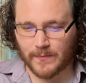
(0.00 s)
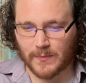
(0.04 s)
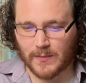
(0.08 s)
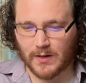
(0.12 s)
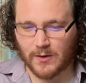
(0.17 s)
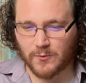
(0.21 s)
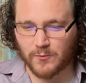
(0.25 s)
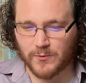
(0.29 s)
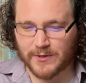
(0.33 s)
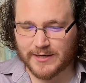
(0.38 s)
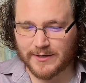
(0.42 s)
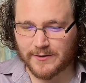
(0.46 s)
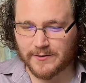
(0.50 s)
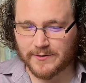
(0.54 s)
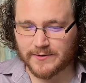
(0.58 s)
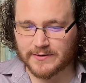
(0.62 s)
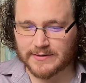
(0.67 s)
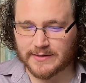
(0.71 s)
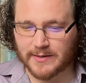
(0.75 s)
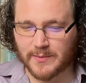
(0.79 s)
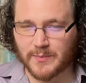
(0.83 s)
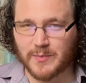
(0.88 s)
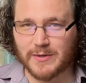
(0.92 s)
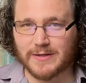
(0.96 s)
a
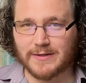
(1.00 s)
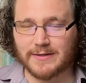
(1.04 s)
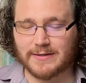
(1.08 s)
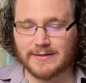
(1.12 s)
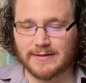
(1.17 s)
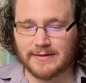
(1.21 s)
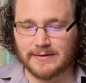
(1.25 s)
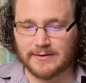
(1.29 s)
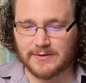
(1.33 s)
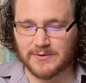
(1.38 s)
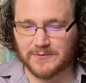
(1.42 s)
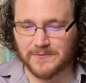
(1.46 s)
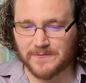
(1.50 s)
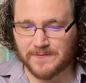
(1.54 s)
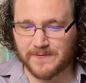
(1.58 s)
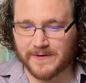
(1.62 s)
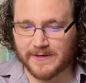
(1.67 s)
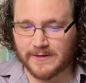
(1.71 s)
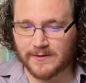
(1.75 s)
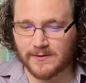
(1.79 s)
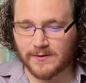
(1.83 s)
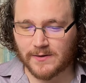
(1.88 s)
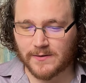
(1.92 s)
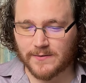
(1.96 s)
reader's ability to
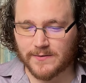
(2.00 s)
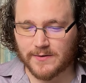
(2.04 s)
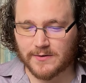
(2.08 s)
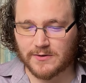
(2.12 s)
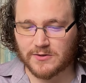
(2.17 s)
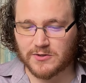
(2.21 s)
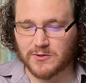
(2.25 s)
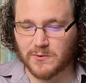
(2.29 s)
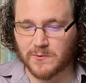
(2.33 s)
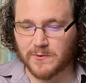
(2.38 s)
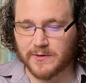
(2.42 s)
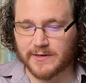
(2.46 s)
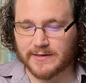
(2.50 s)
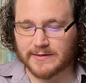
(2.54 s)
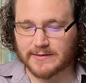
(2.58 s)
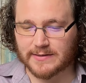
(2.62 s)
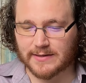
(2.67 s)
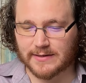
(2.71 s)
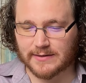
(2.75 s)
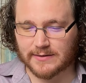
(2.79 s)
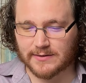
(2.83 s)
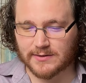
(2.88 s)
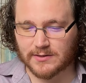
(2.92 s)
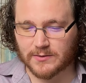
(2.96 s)
feel the joys
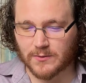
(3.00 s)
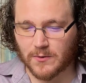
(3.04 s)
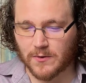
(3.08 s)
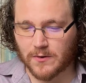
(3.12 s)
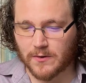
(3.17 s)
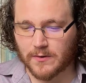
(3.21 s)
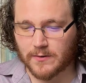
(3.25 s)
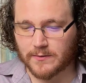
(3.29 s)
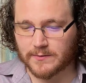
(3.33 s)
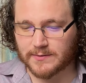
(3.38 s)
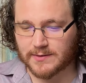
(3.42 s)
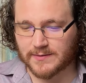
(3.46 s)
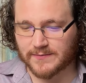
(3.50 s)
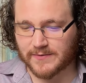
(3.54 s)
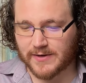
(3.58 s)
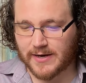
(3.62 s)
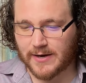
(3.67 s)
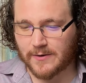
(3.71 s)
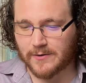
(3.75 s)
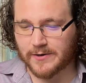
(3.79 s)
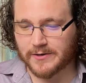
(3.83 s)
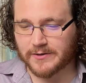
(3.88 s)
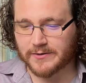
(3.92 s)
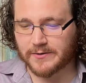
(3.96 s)
and sorrows of
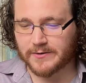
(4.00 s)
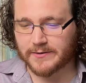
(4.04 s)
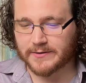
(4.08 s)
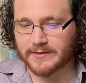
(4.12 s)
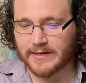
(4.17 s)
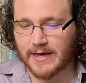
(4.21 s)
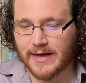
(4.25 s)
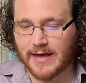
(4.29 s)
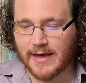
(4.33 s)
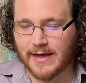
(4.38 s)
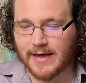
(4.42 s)
characters